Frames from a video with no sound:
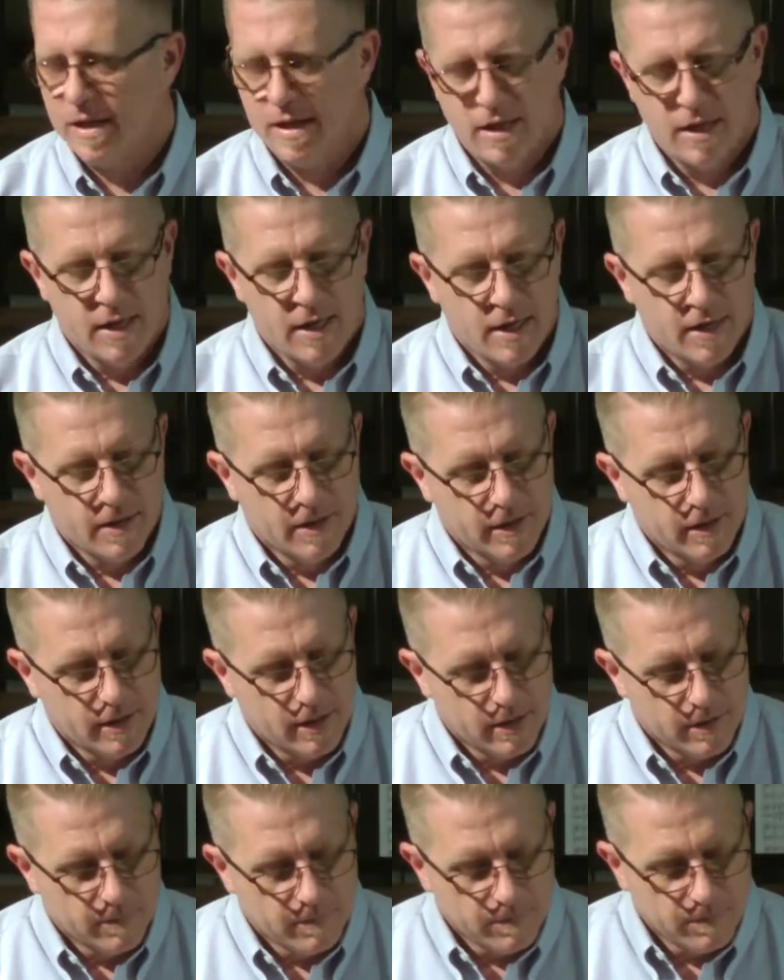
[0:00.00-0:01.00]

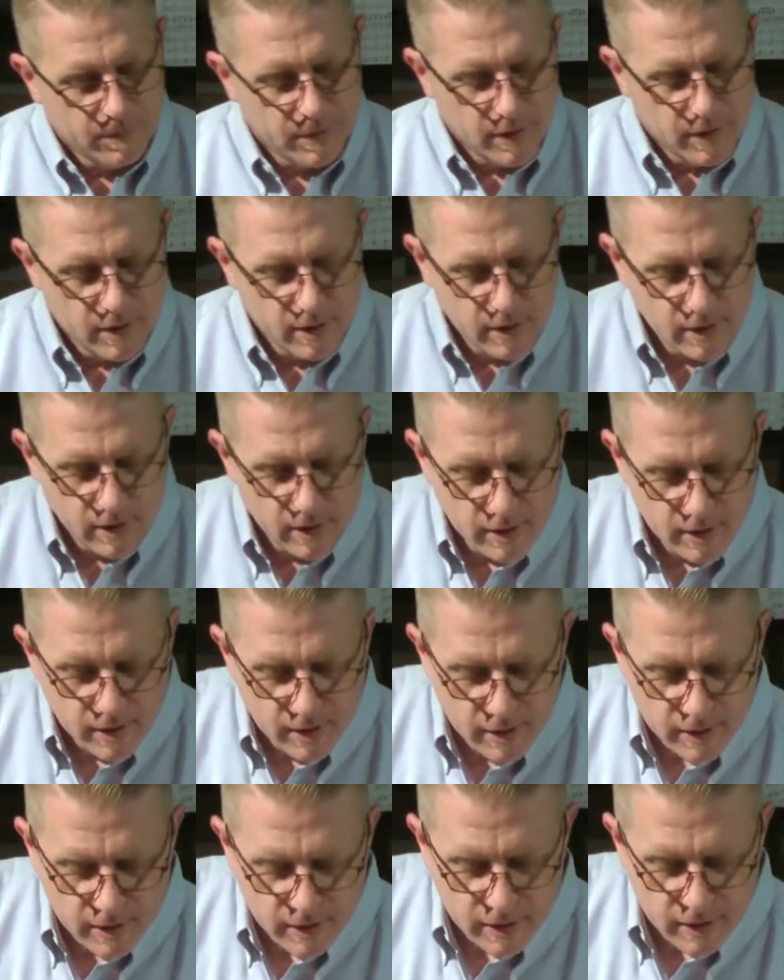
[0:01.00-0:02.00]

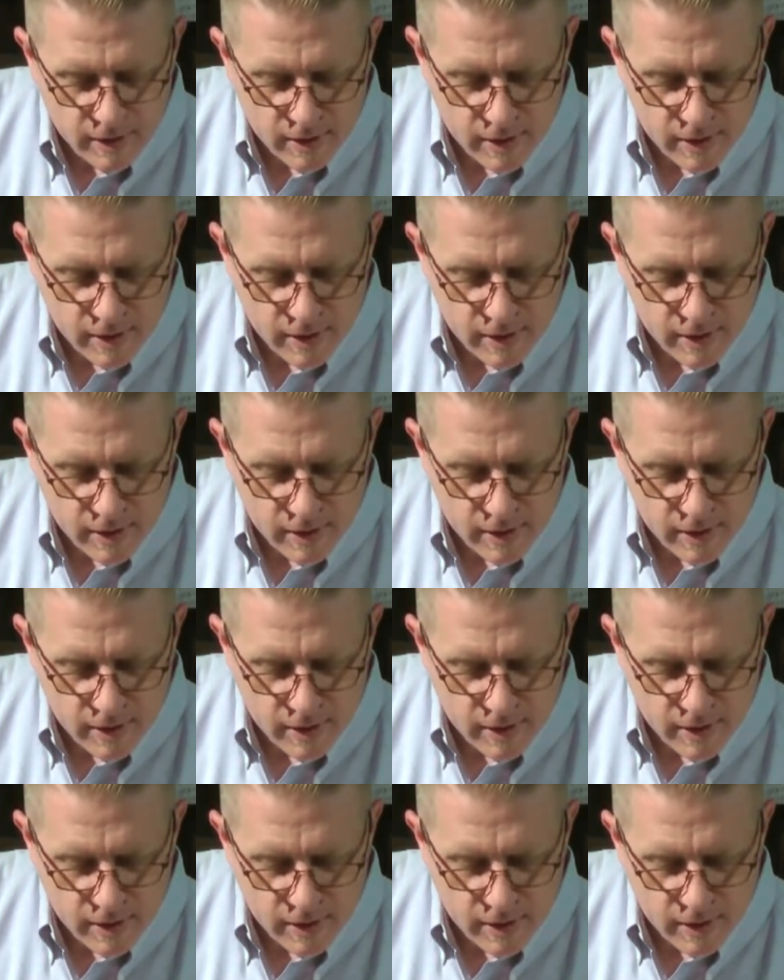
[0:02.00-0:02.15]
Nobody speaks.